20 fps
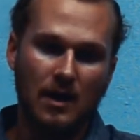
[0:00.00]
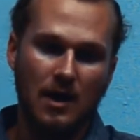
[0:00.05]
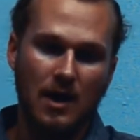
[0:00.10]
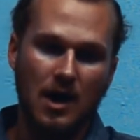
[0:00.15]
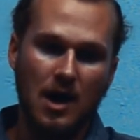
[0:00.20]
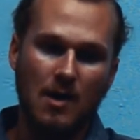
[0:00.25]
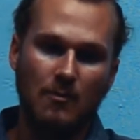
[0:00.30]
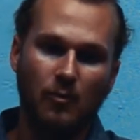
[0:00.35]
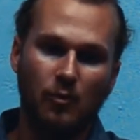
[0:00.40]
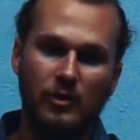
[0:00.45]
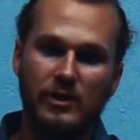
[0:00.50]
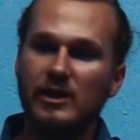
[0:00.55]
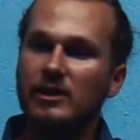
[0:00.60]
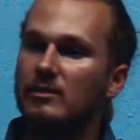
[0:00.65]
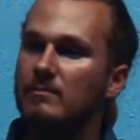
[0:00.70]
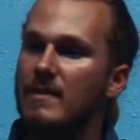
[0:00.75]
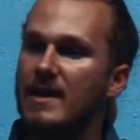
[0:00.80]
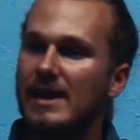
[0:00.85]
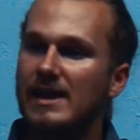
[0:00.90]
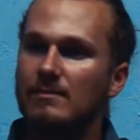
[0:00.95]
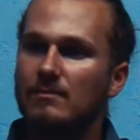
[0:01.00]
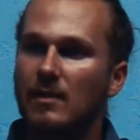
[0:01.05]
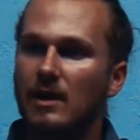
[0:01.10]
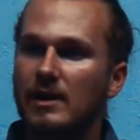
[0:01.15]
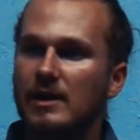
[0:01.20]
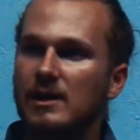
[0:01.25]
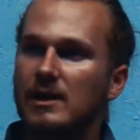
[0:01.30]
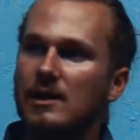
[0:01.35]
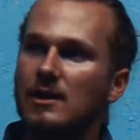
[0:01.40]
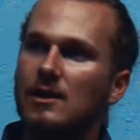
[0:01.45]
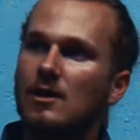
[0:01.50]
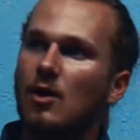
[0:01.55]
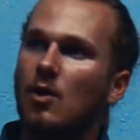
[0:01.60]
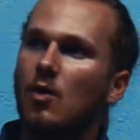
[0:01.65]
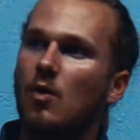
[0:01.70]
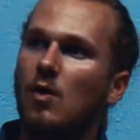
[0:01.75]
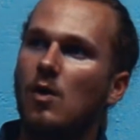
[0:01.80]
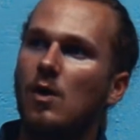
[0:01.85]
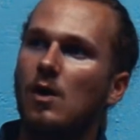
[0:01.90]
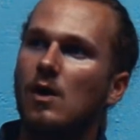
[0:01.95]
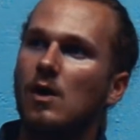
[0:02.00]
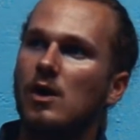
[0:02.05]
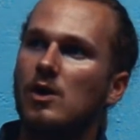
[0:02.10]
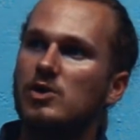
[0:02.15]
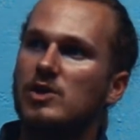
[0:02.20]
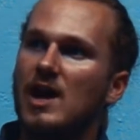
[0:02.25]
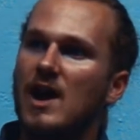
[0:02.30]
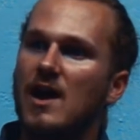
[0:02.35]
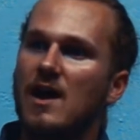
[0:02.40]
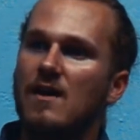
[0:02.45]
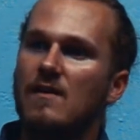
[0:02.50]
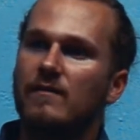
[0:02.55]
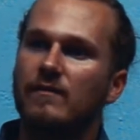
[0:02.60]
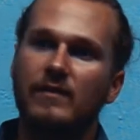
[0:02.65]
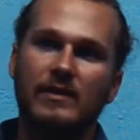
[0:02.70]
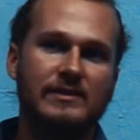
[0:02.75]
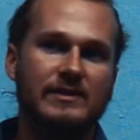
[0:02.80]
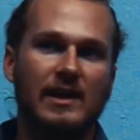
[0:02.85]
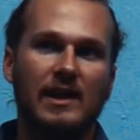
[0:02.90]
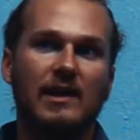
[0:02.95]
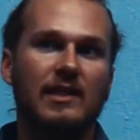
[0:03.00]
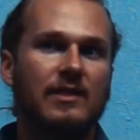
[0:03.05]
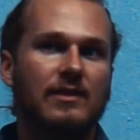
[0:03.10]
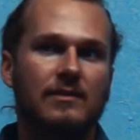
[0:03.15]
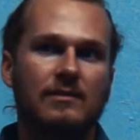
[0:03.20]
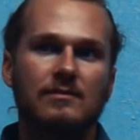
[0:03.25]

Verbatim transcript: um, where you're either making money or you have, let's say,